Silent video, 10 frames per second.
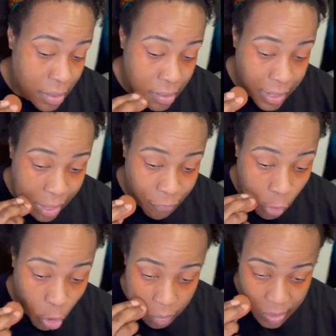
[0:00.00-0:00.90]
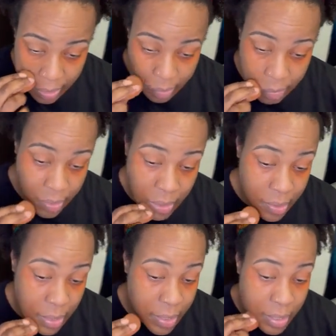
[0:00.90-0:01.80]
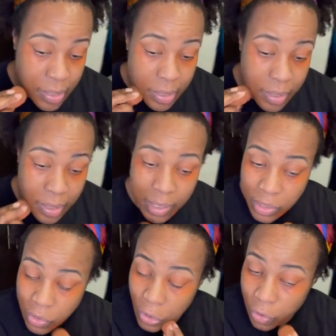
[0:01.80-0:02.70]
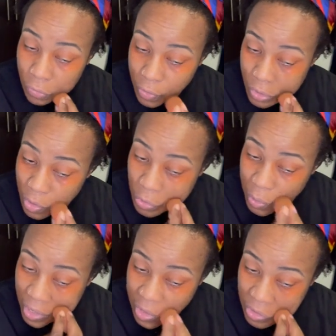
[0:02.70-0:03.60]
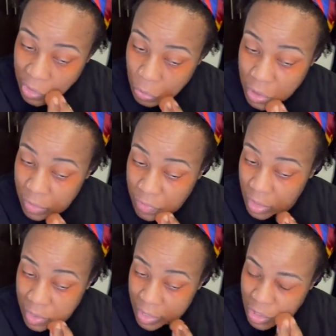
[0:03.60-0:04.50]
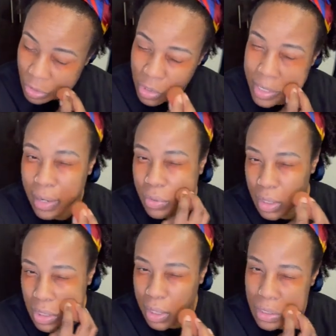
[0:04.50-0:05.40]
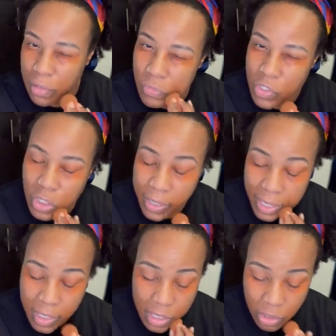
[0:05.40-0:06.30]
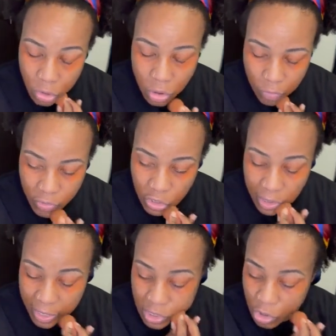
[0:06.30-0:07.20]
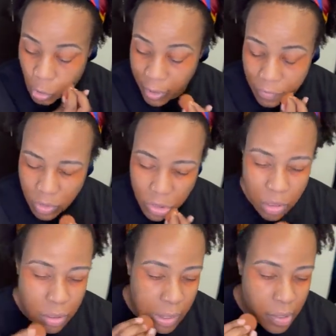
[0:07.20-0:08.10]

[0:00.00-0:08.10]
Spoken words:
that harmed him and his girlfriend. Otherwise, he wouldn't have done that. So you can't really say he's a vigilante, because usually vigilantes go after just,